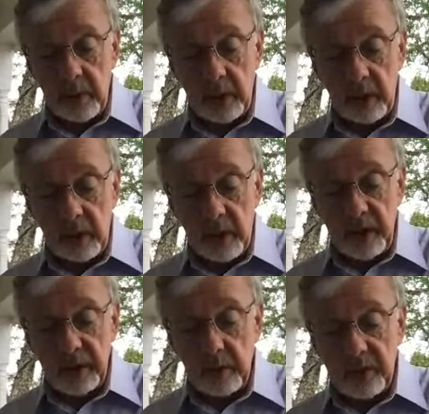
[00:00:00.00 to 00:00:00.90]
but at the
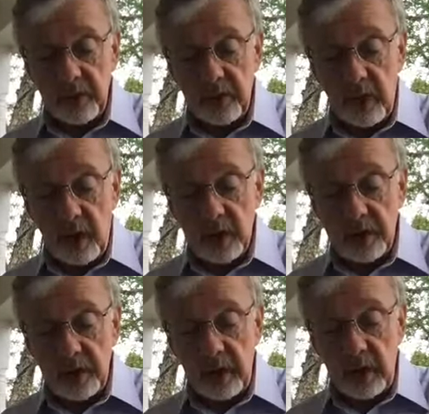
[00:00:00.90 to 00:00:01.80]
things which are not
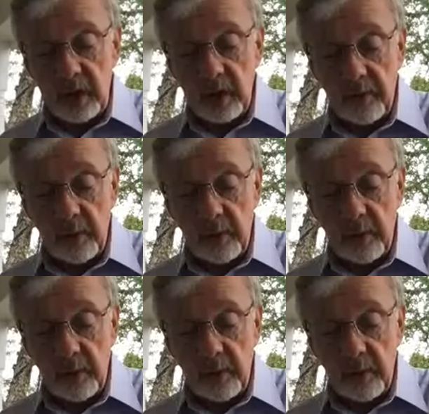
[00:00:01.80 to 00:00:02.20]
seen.